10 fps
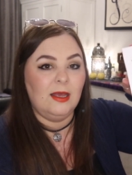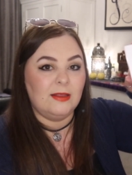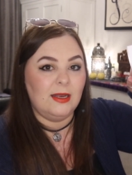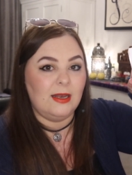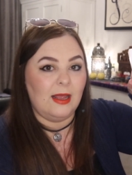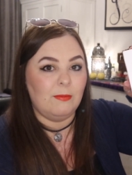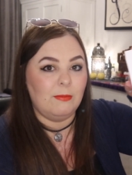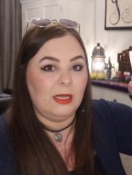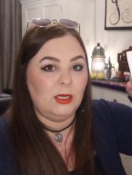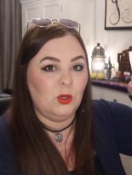then let
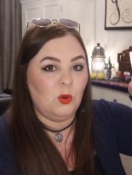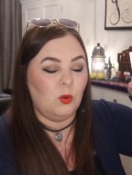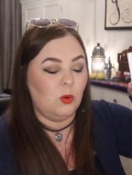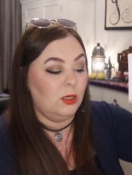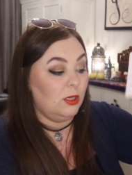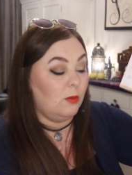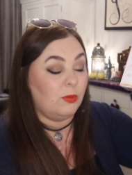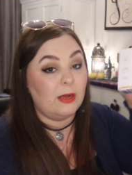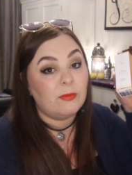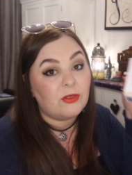me know.
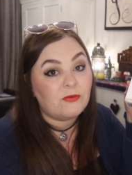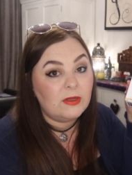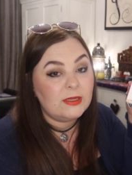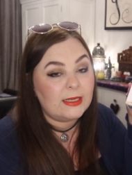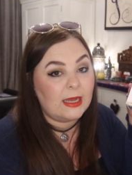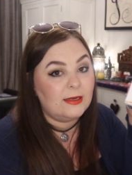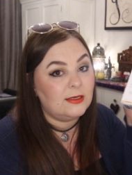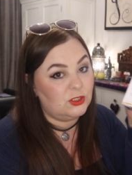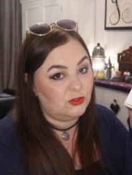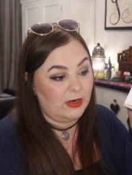But I'm thrilled to get it
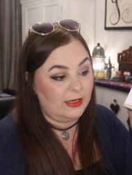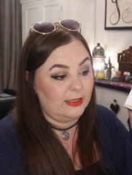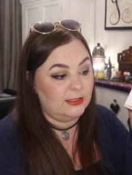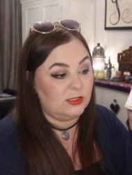to try it.